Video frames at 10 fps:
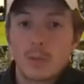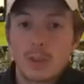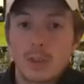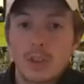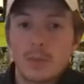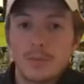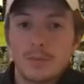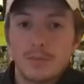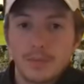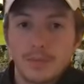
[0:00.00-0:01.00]
that makes sense.
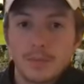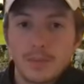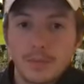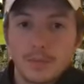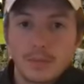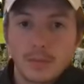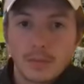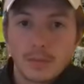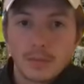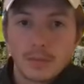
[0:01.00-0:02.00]

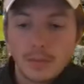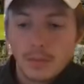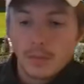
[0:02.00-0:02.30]
So I